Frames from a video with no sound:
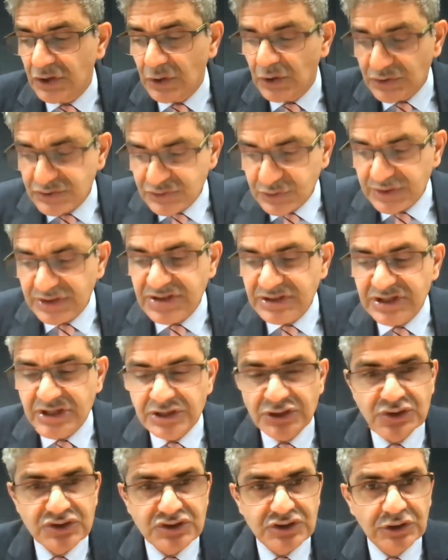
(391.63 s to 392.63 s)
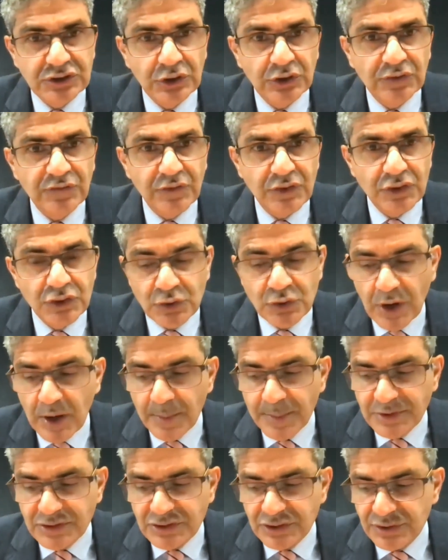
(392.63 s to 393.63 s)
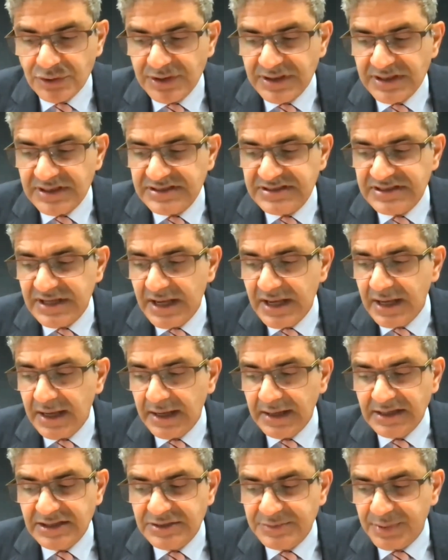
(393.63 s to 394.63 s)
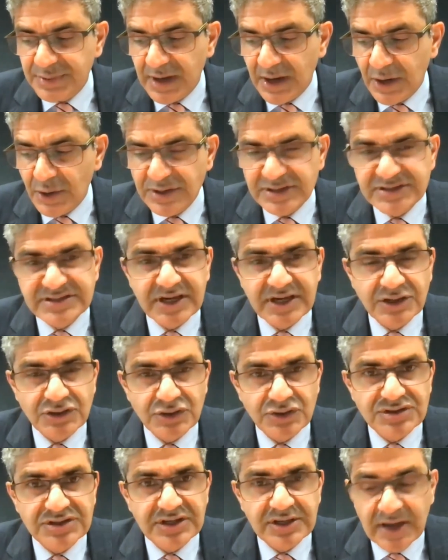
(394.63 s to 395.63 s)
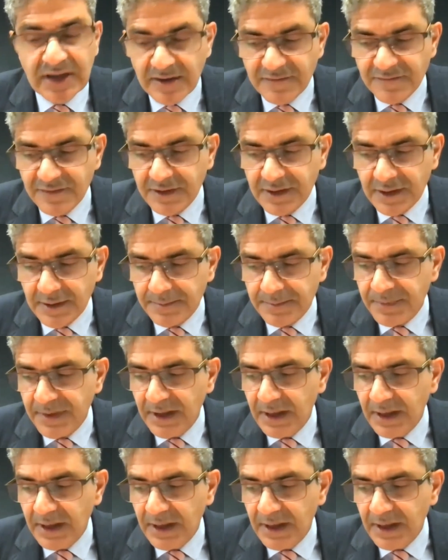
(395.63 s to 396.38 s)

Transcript: also continues to look for new opportunities in its priority sectors in Africa,